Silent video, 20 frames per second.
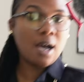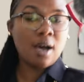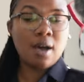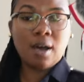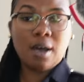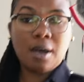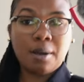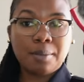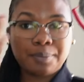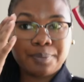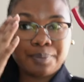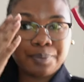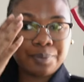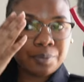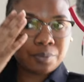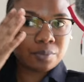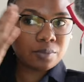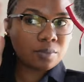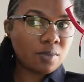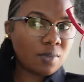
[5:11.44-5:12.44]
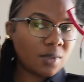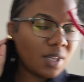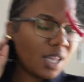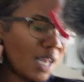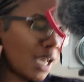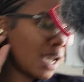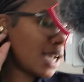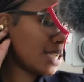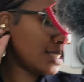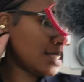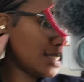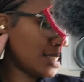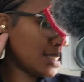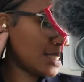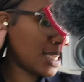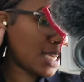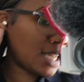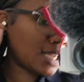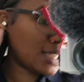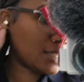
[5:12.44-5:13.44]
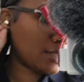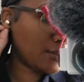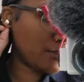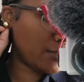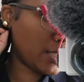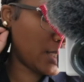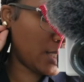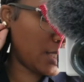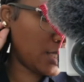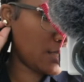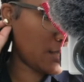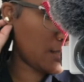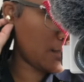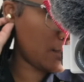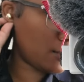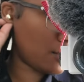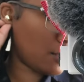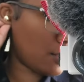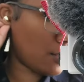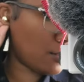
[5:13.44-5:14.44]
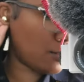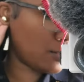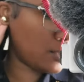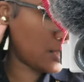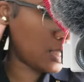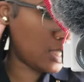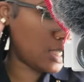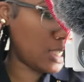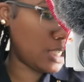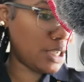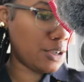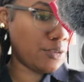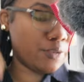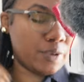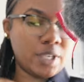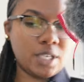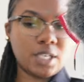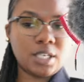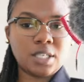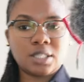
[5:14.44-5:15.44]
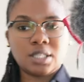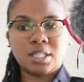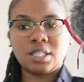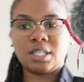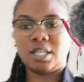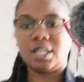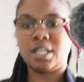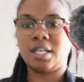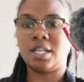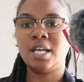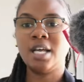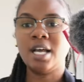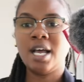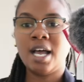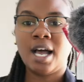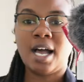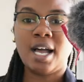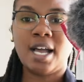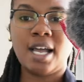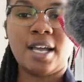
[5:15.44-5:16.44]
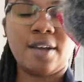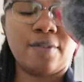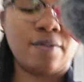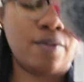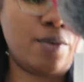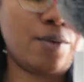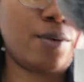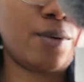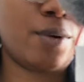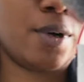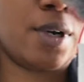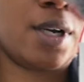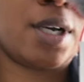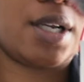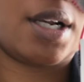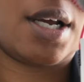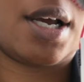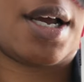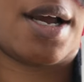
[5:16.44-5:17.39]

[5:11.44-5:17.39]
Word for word: Um, I just decided to wear these little gold studded earrings and then I have on